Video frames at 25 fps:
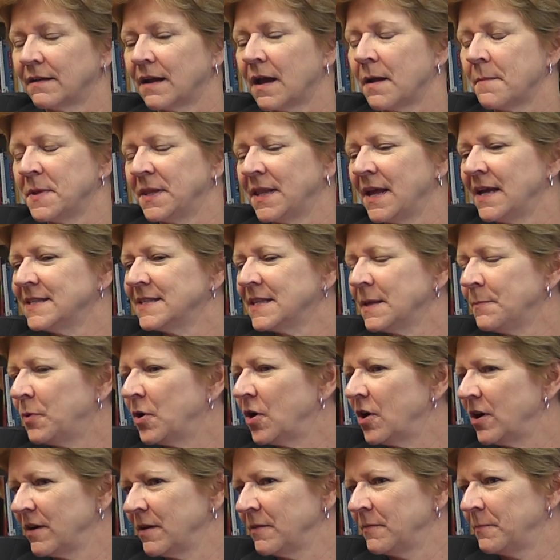I mean, that's the
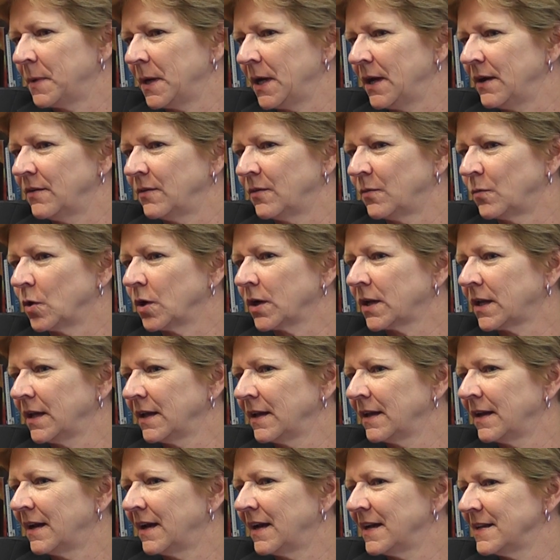part about
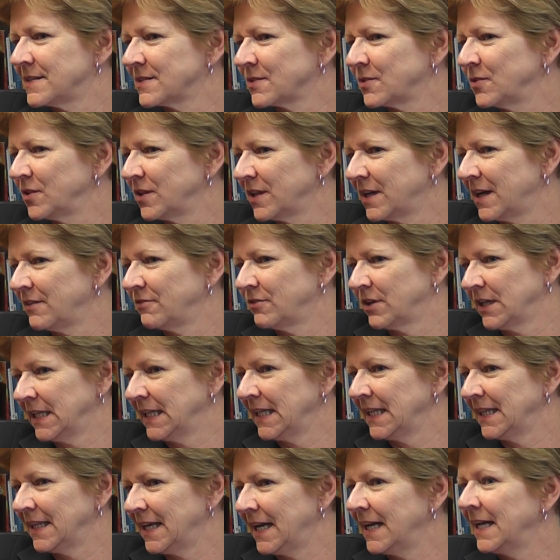working in a high school that I
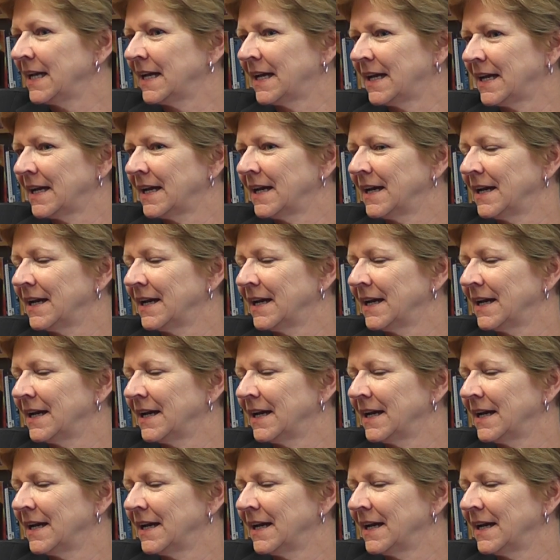really like.